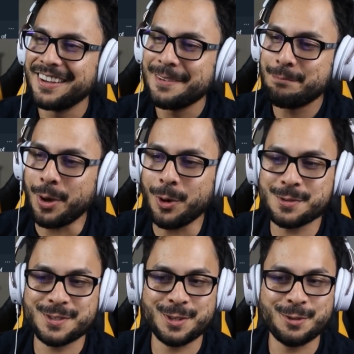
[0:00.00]

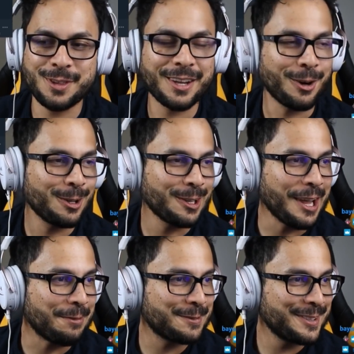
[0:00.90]
posts do you think are
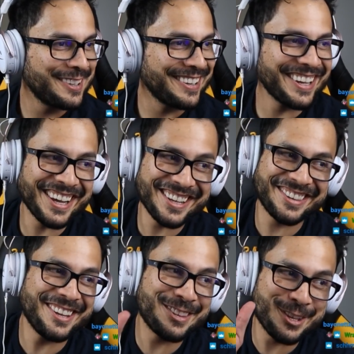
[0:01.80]
left?
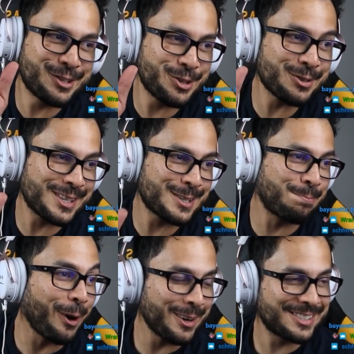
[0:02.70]
The juiciest
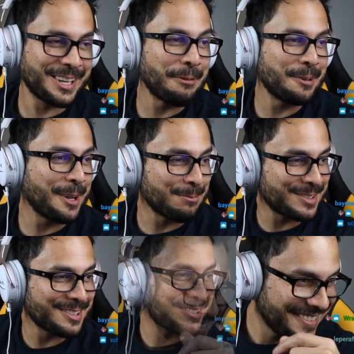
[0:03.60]
part is coming up
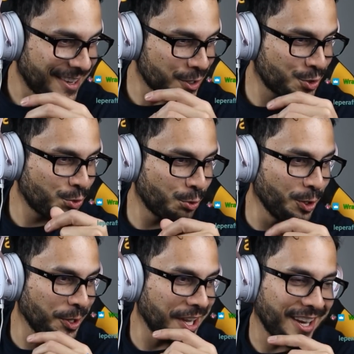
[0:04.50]
too. 1
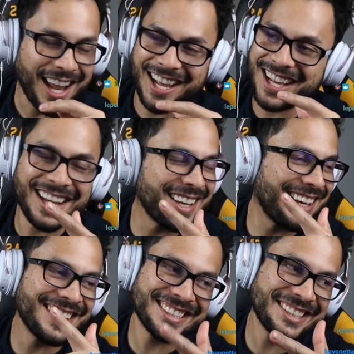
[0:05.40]
trillion.
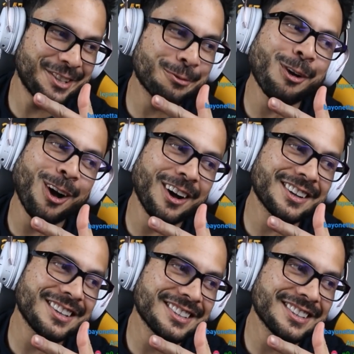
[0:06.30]
You're wrong.